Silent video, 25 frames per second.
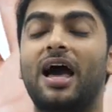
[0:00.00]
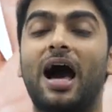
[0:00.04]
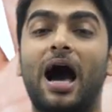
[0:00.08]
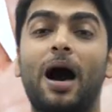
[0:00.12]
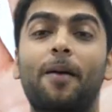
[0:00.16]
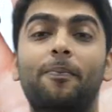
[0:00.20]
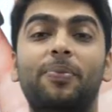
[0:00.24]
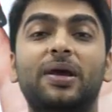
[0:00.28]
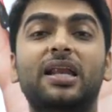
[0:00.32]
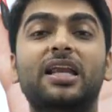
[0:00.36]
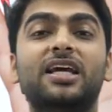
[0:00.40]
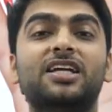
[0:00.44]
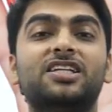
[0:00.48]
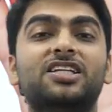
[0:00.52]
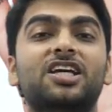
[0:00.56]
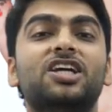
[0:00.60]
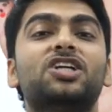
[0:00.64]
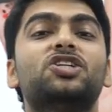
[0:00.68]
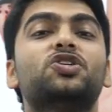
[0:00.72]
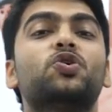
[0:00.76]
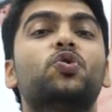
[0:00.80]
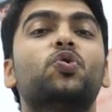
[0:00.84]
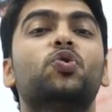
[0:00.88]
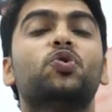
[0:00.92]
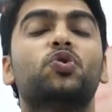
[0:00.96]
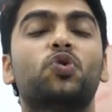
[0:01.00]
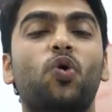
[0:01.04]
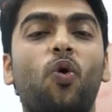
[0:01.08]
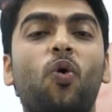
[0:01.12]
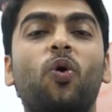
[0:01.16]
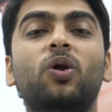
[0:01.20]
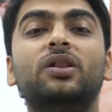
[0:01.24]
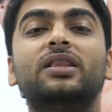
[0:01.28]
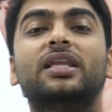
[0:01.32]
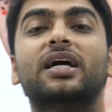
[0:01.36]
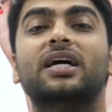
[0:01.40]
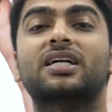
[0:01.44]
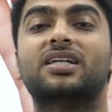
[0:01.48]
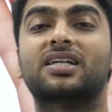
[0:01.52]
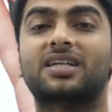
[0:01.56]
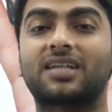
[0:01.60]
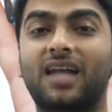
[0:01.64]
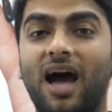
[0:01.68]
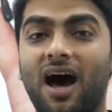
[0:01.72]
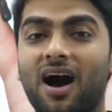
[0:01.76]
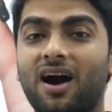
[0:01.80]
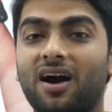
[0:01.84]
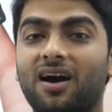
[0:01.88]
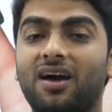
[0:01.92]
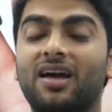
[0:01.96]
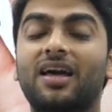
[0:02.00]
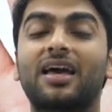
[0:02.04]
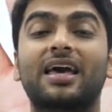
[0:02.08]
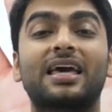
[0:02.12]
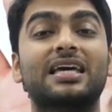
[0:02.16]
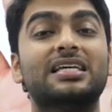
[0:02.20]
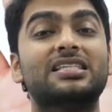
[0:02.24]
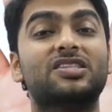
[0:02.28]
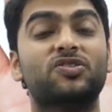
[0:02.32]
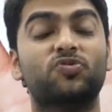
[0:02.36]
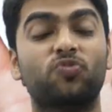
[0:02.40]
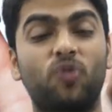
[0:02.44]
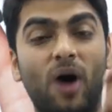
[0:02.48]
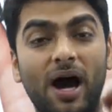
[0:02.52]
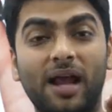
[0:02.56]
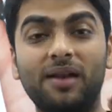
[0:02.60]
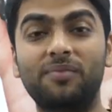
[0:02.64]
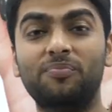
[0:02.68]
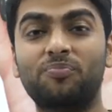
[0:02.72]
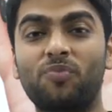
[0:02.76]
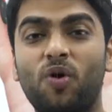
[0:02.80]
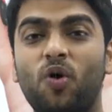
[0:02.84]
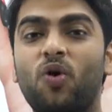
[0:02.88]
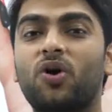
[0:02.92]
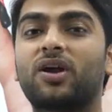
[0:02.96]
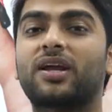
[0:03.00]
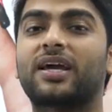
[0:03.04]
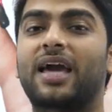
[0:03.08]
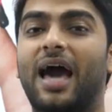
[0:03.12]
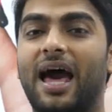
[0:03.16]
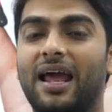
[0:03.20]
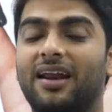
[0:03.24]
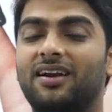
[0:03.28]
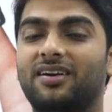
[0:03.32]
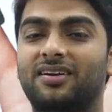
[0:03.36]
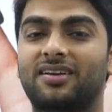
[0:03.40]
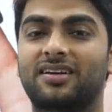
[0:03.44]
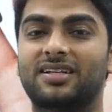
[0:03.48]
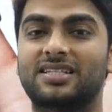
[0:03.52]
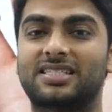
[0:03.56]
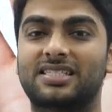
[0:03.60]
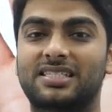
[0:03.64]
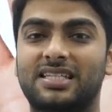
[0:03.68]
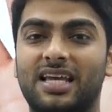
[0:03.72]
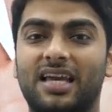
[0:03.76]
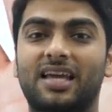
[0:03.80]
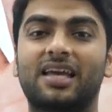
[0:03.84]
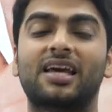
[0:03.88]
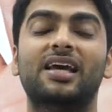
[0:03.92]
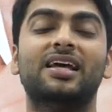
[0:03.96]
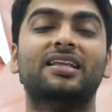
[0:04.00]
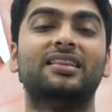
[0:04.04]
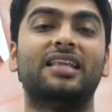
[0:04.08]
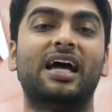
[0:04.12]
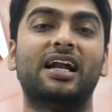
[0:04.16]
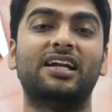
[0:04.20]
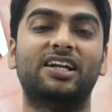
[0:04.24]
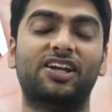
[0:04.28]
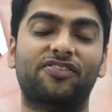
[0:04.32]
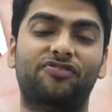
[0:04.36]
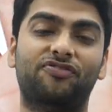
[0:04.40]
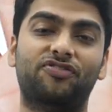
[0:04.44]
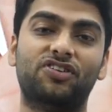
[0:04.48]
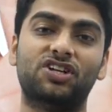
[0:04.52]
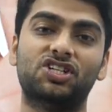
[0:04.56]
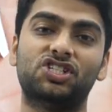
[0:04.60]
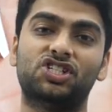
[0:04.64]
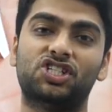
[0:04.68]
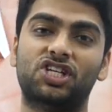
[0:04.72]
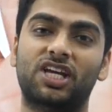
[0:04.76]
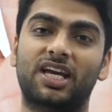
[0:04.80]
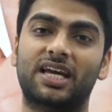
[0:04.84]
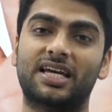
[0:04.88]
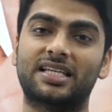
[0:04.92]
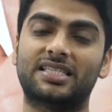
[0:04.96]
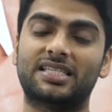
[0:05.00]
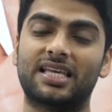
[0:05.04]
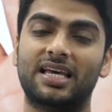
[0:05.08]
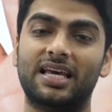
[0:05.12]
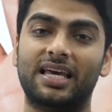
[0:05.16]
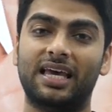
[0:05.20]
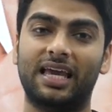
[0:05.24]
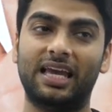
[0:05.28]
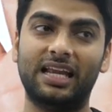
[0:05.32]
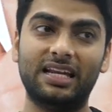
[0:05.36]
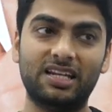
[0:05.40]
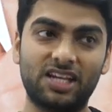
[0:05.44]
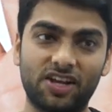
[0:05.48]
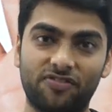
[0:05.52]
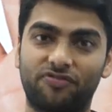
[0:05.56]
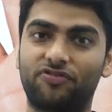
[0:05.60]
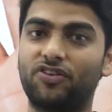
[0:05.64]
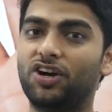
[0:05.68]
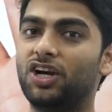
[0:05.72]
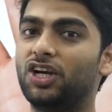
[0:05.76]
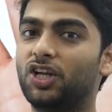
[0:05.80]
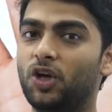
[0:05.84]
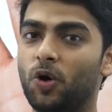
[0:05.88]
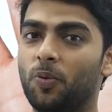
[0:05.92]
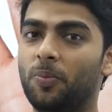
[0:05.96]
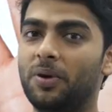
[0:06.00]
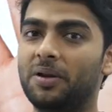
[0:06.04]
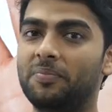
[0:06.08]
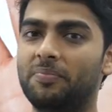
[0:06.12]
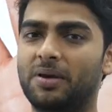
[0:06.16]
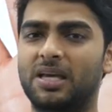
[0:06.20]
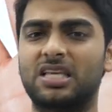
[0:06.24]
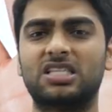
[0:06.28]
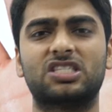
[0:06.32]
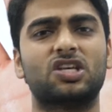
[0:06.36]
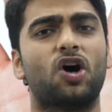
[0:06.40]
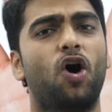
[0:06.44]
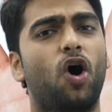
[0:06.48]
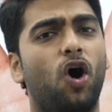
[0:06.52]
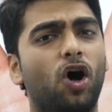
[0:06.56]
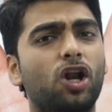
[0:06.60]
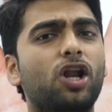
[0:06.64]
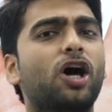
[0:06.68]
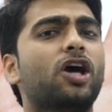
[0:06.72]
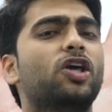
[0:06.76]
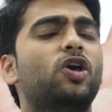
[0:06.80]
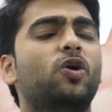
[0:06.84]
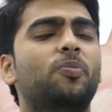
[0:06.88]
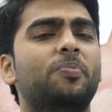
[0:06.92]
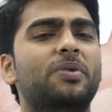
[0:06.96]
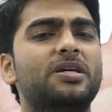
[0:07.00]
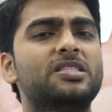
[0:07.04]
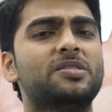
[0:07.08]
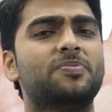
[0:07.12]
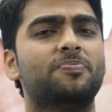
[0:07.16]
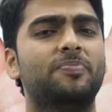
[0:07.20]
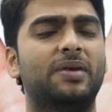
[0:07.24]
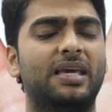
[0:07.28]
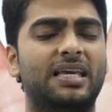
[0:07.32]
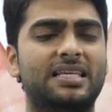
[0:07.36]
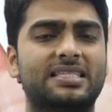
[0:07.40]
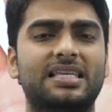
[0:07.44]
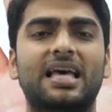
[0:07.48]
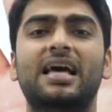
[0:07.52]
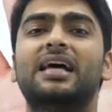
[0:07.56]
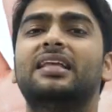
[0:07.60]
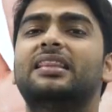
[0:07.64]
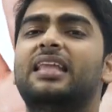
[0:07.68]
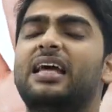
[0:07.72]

Ability to roll the tongue is one more characteristic that differentiates in different human beings. All are human beings.